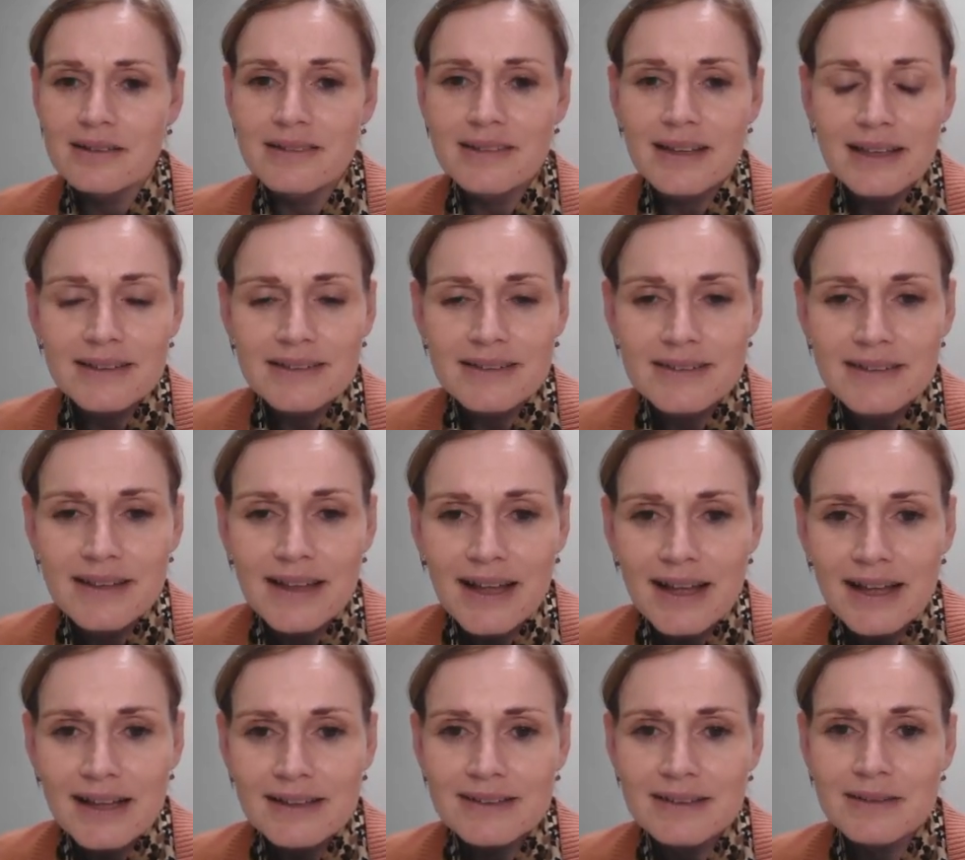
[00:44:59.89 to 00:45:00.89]

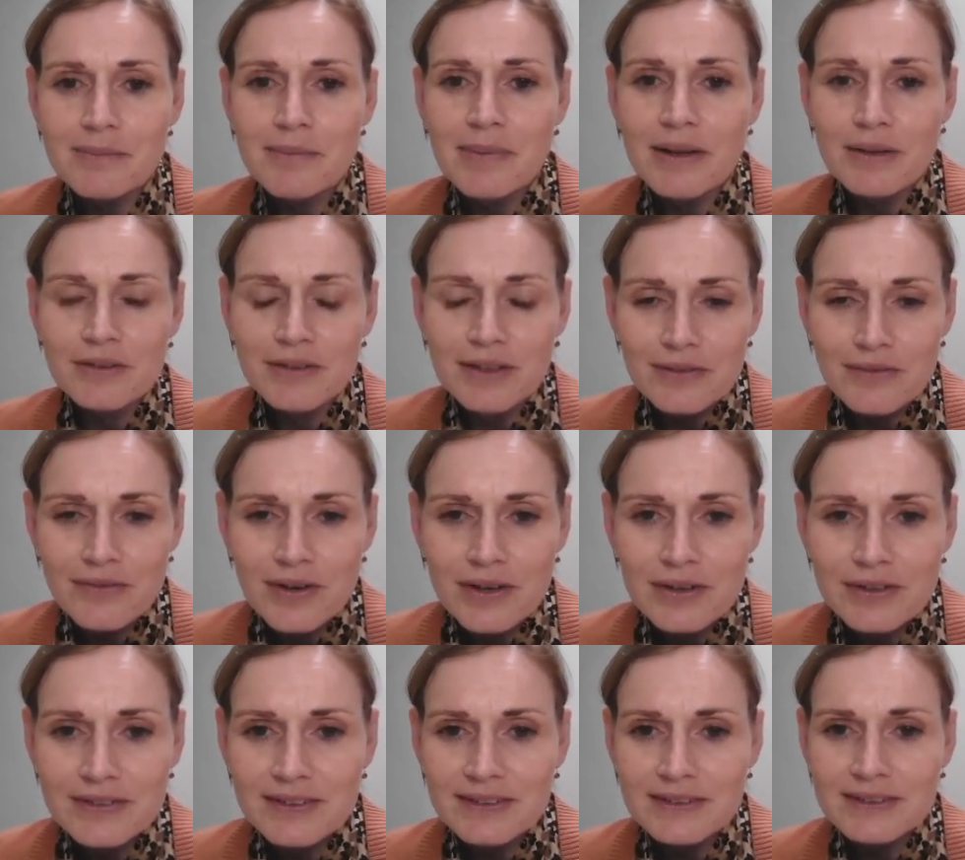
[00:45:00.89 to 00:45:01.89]
textiles,
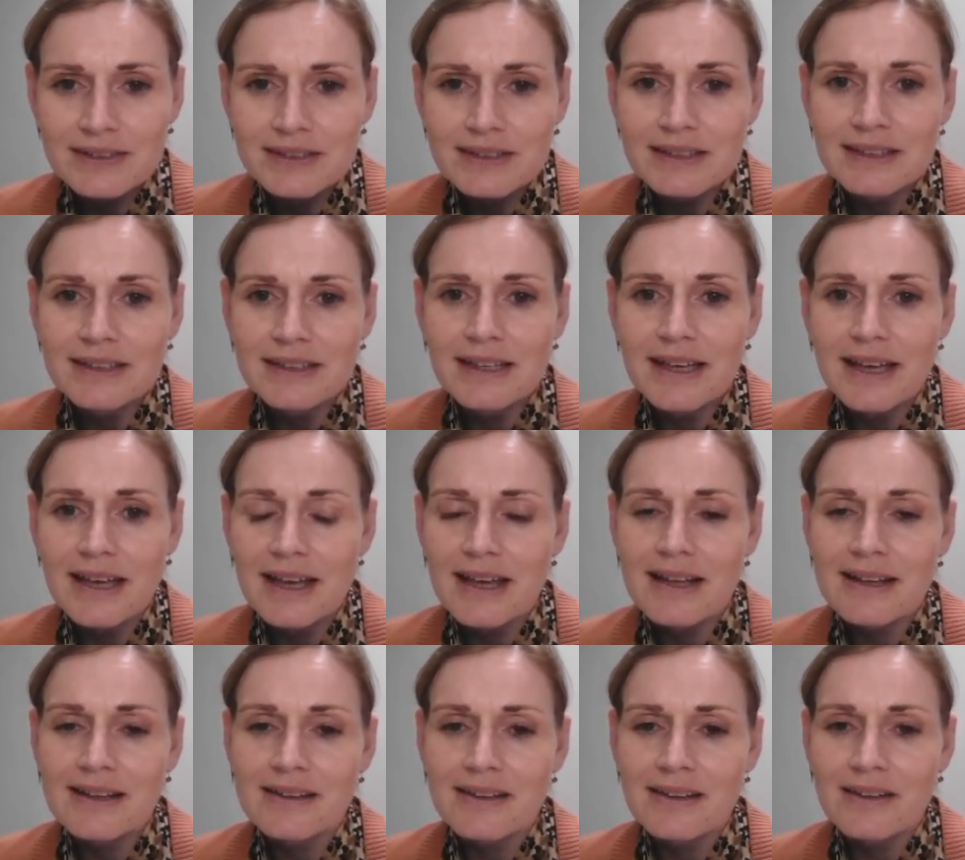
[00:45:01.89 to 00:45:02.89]
biodiversity,
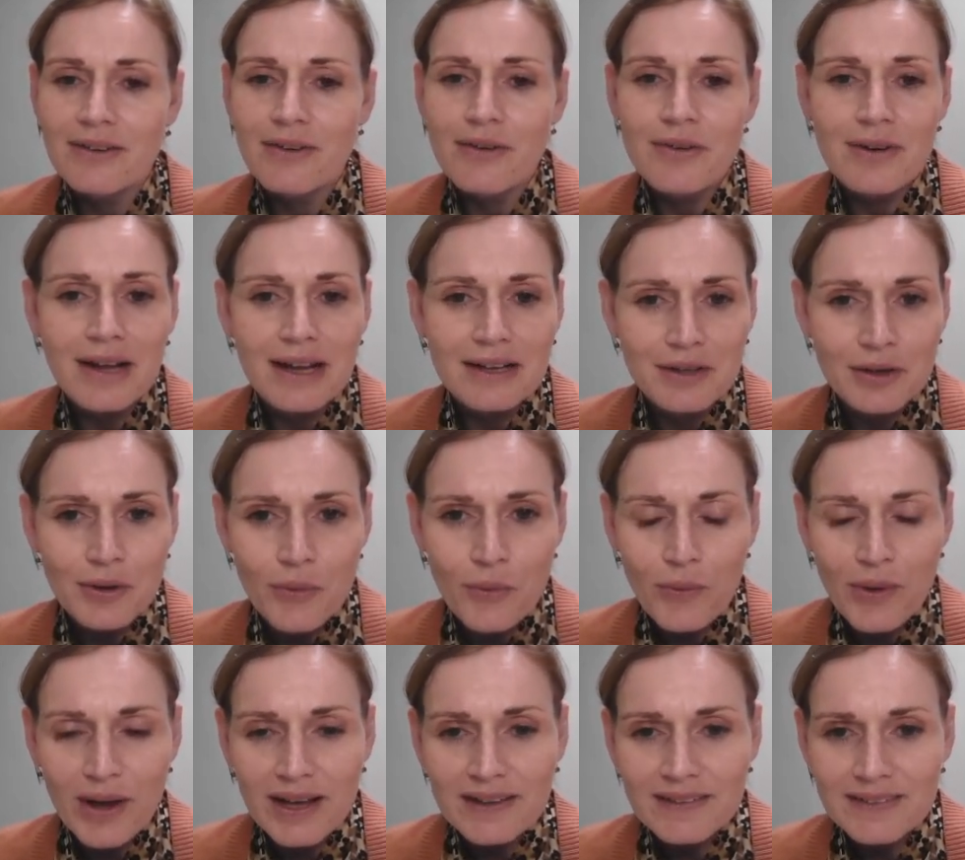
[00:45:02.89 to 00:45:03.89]
and organic
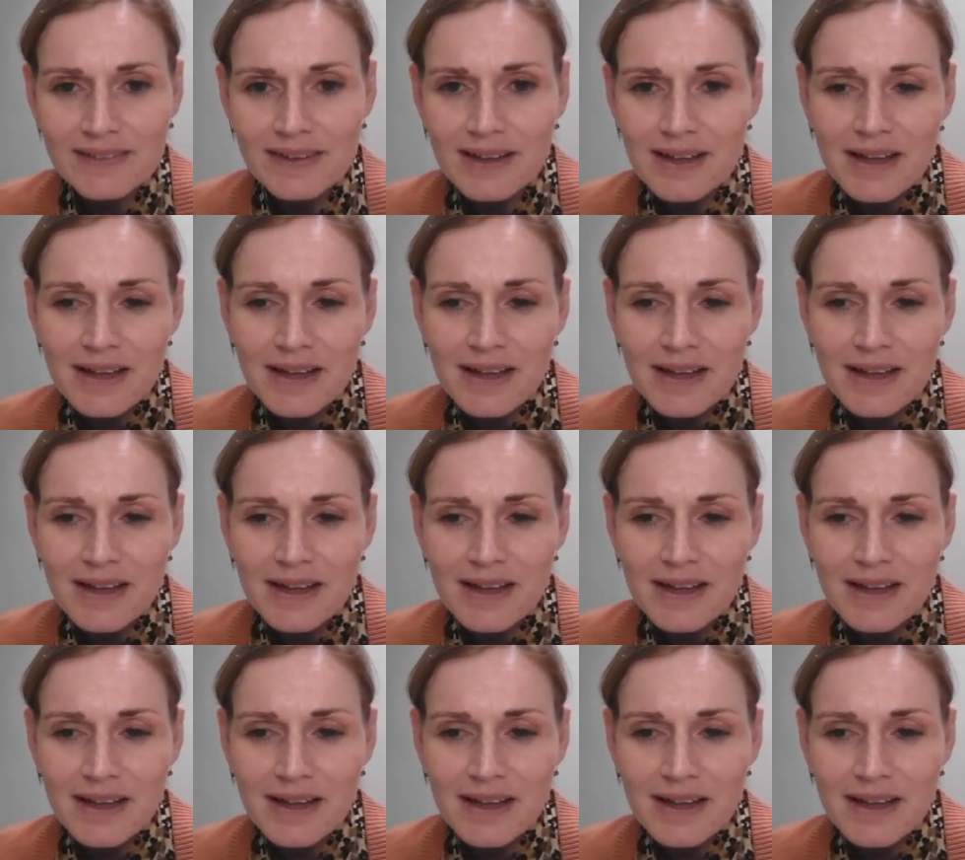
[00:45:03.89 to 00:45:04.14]
waste.